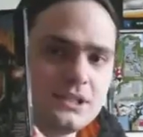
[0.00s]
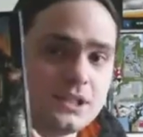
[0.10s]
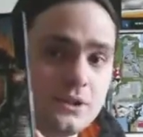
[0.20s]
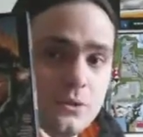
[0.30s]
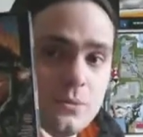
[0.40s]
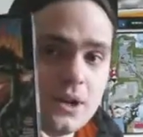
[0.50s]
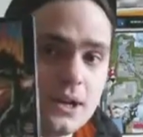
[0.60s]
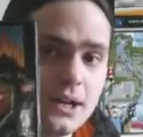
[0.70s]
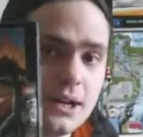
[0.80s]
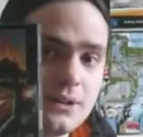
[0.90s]
Doom
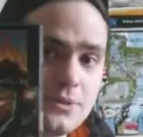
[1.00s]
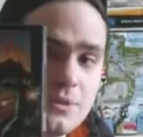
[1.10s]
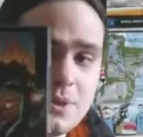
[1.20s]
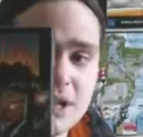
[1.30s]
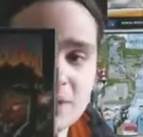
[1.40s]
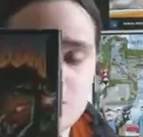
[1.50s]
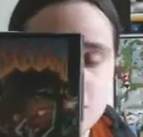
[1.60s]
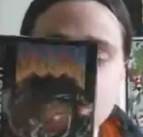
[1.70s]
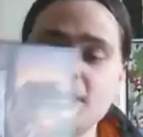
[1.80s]
for the PS1.